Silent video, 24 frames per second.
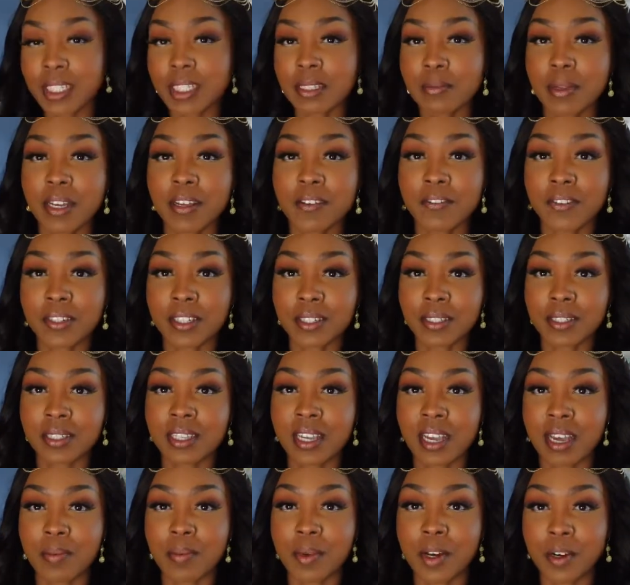is my first
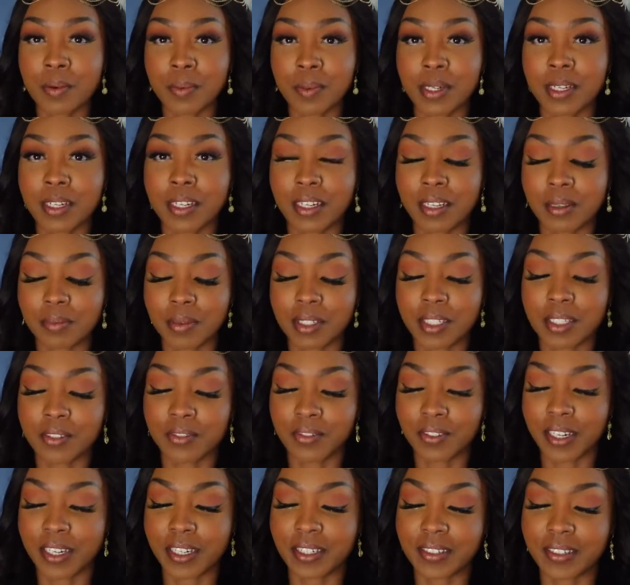time opening up this
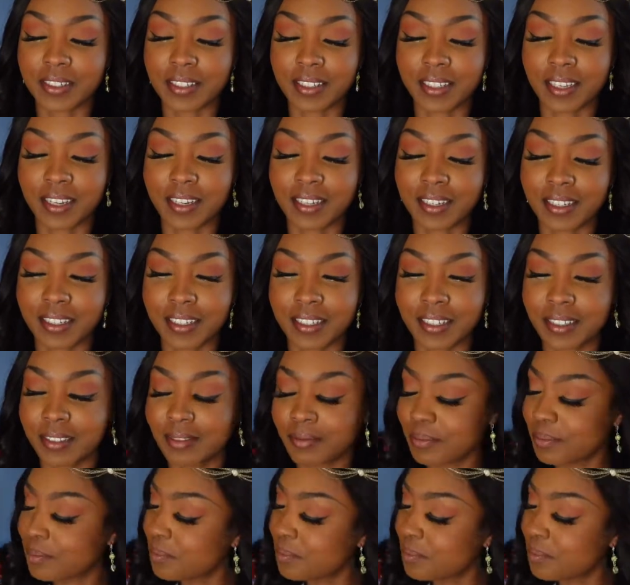fragrance, y'all.